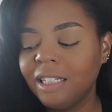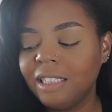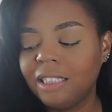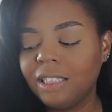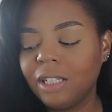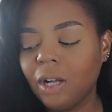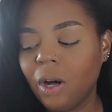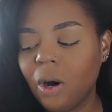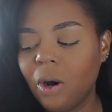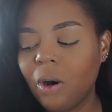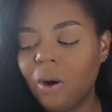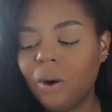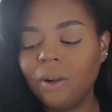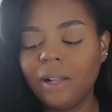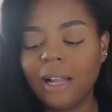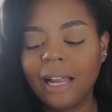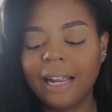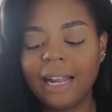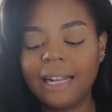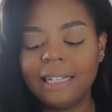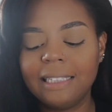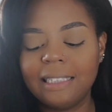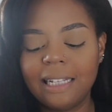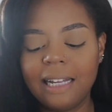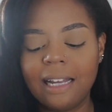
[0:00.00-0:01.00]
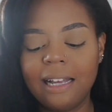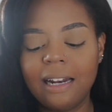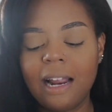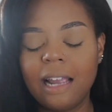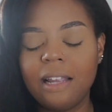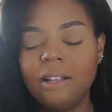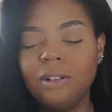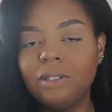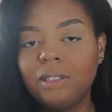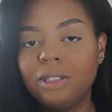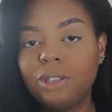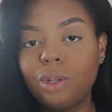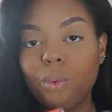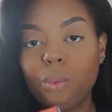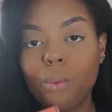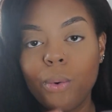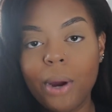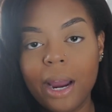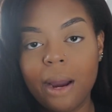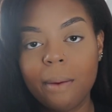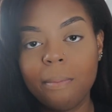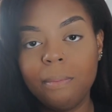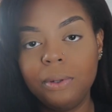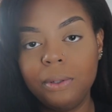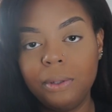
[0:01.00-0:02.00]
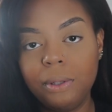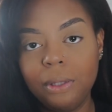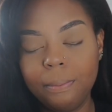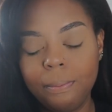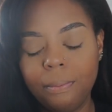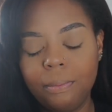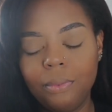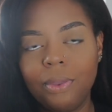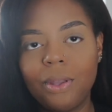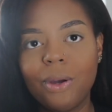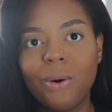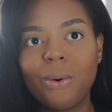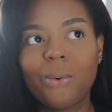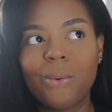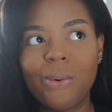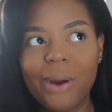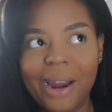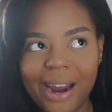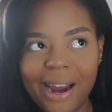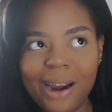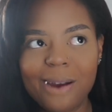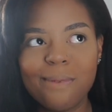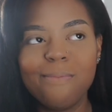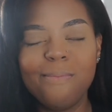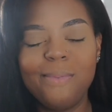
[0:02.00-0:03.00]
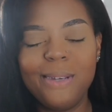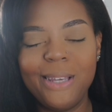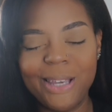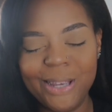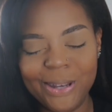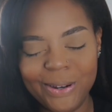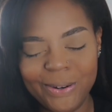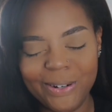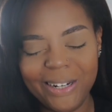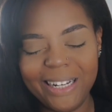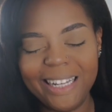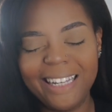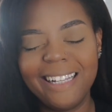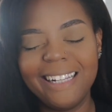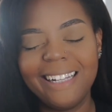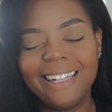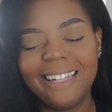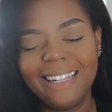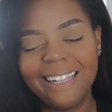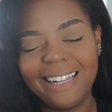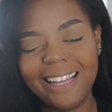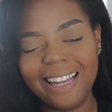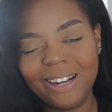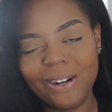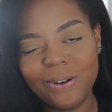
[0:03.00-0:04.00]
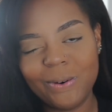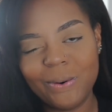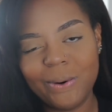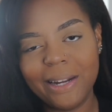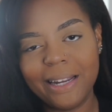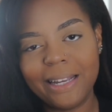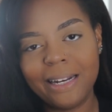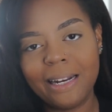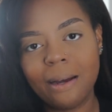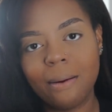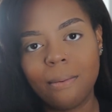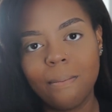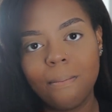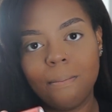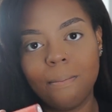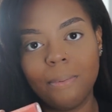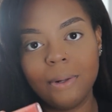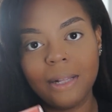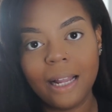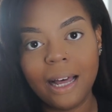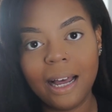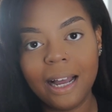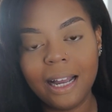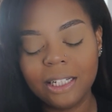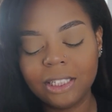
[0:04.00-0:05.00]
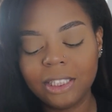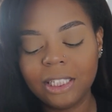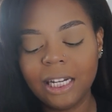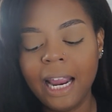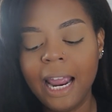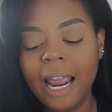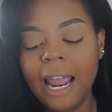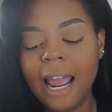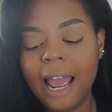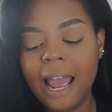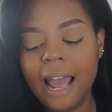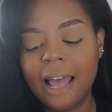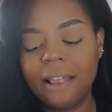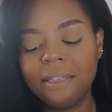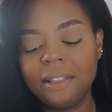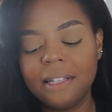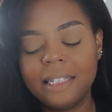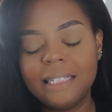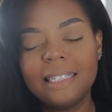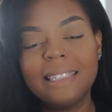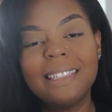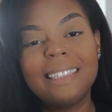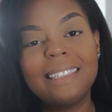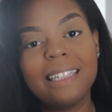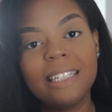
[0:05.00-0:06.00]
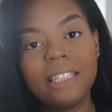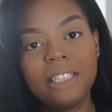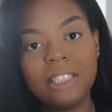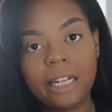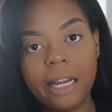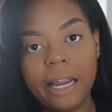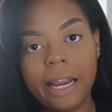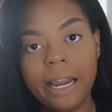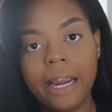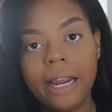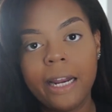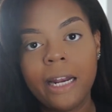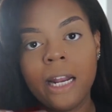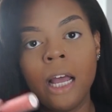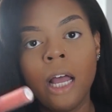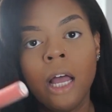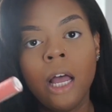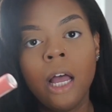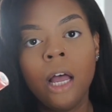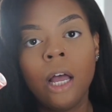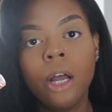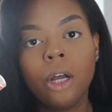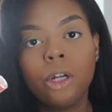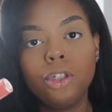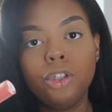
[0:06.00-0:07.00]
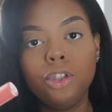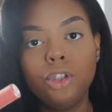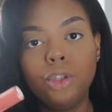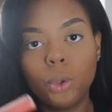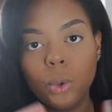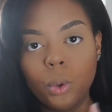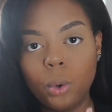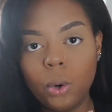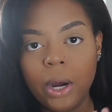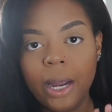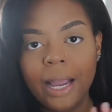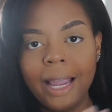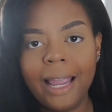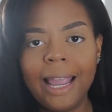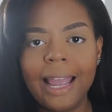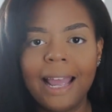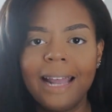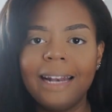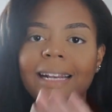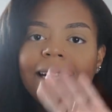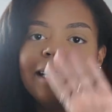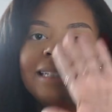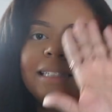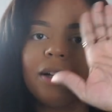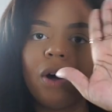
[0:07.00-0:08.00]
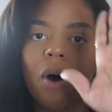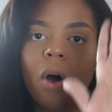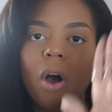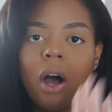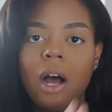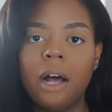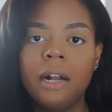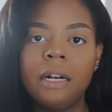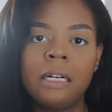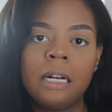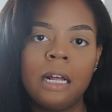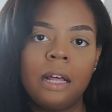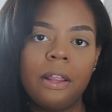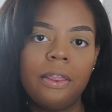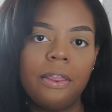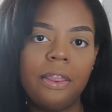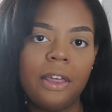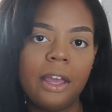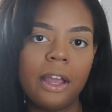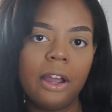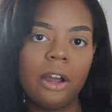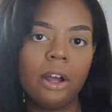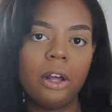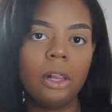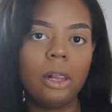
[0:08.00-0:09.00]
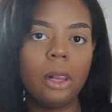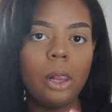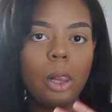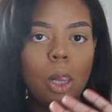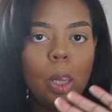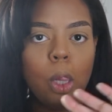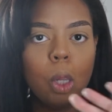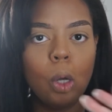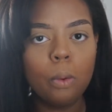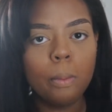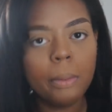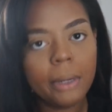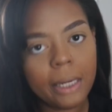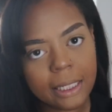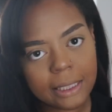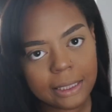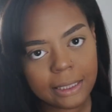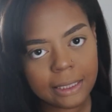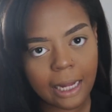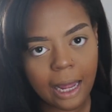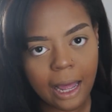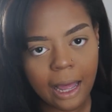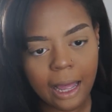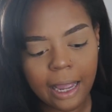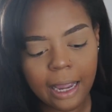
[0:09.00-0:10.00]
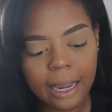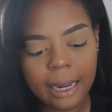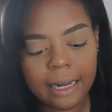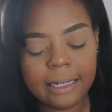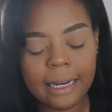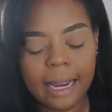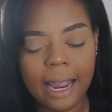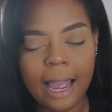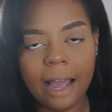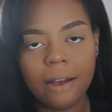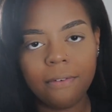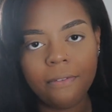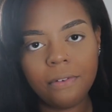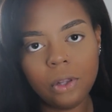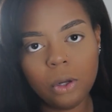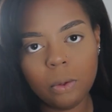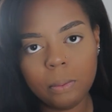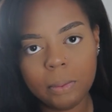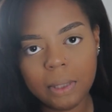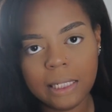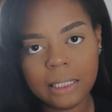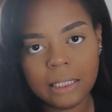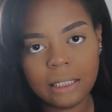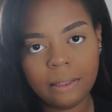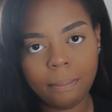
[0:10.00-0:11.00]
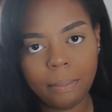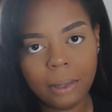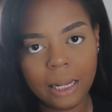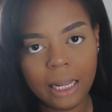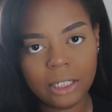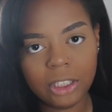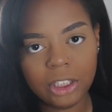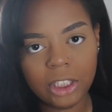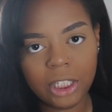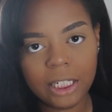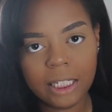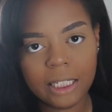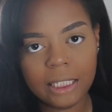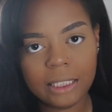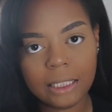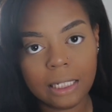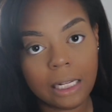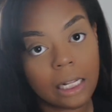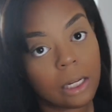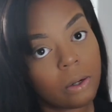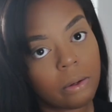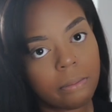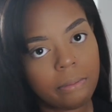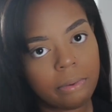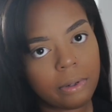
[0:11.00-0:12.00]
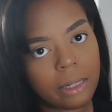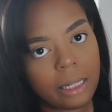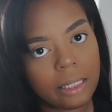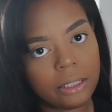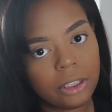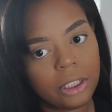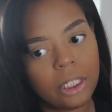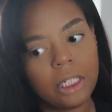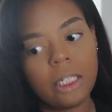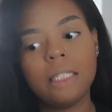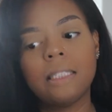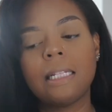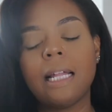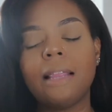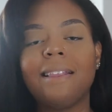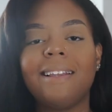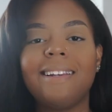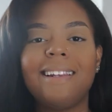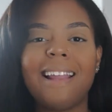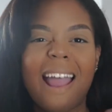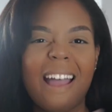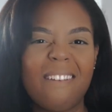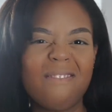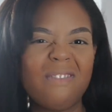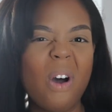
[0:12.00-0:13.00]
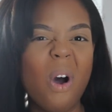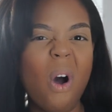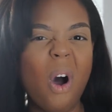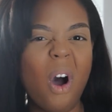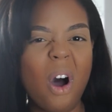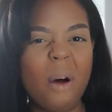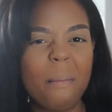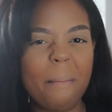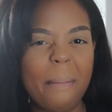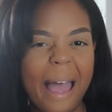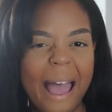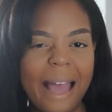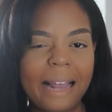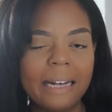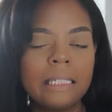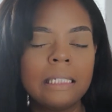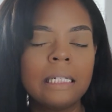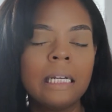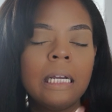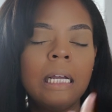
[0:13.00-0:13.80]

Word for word: So like I said, I used the Rare Beauty liquid blush, and this is in the shade Joy, and it's on their luminous side. They have luminous blushes, liquid blushes, and then they have all matte